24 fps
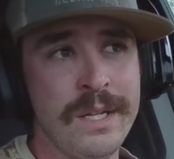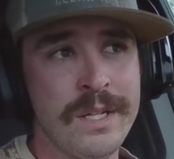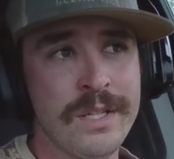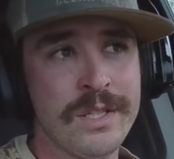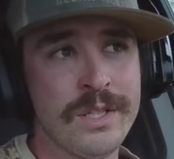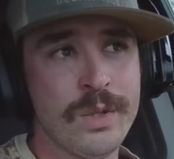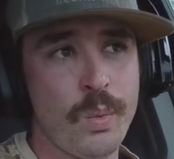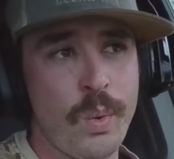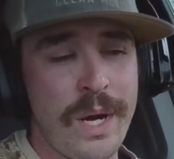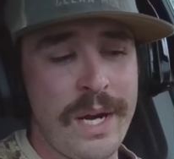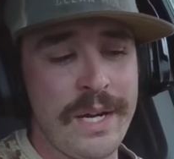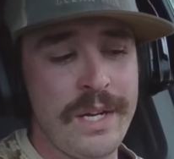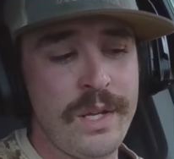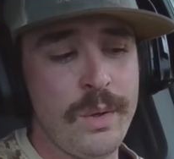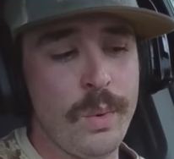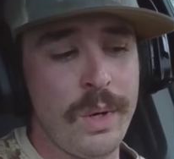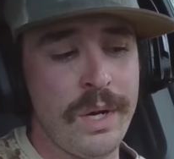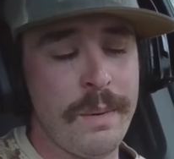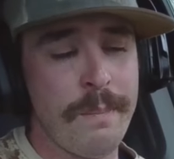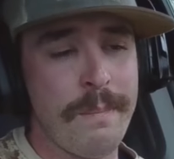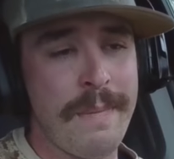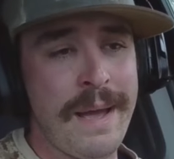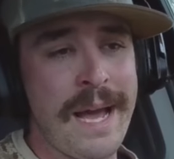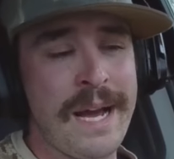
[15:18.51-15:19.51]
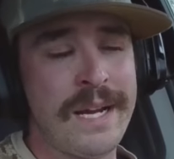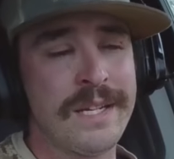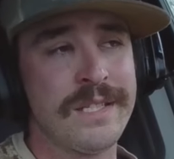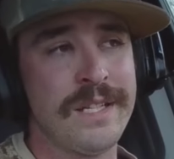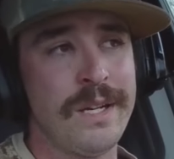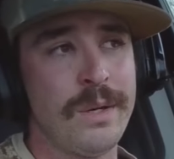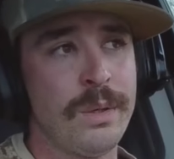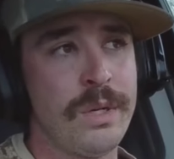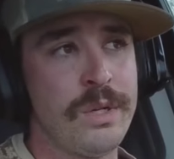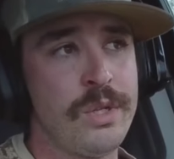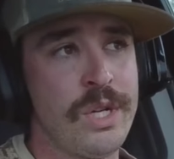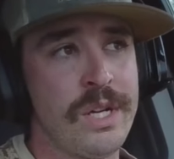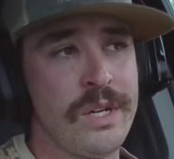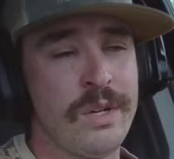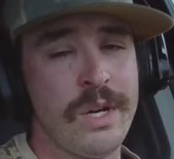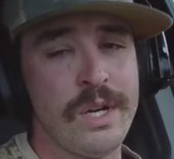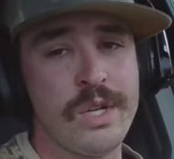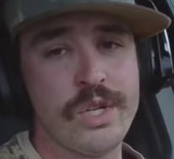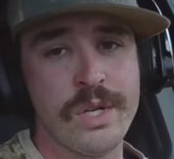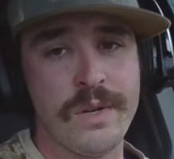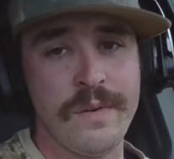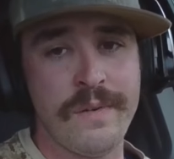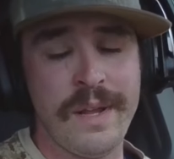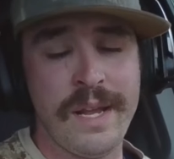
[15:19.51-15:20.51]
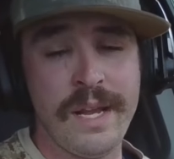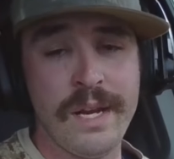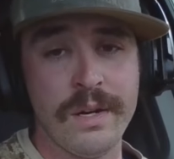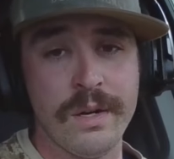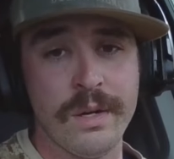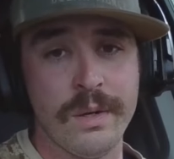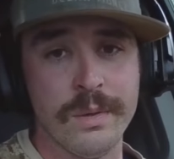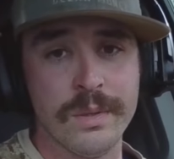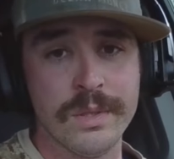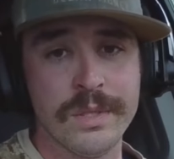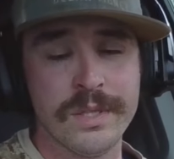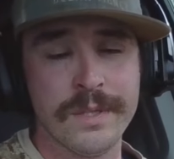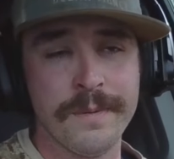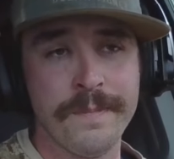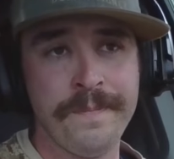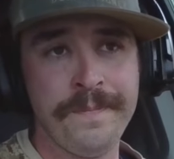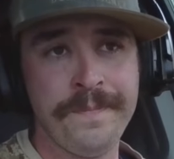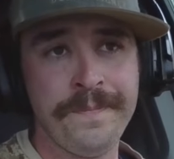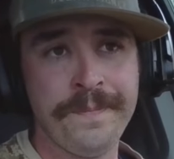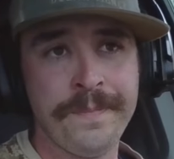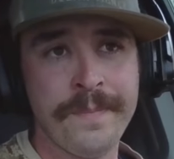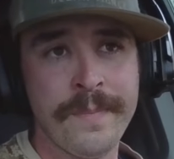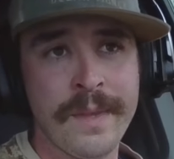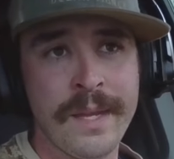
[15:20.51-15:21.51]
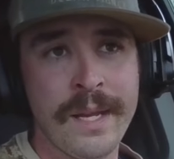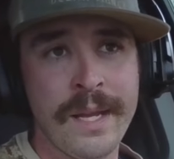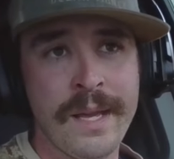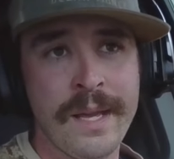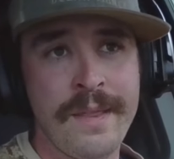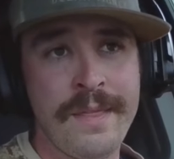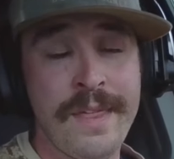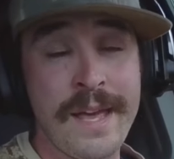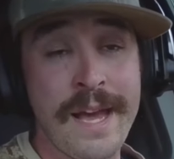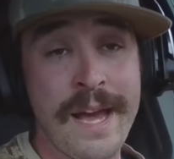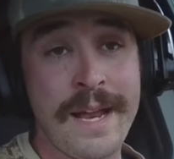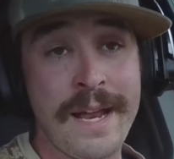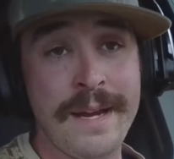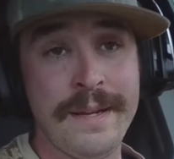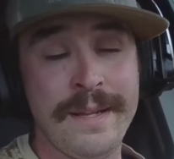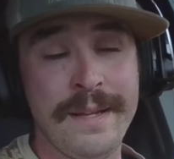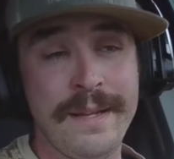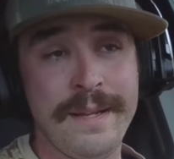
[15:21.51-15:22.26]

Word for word: So why do you want to max out a generation of heroes that,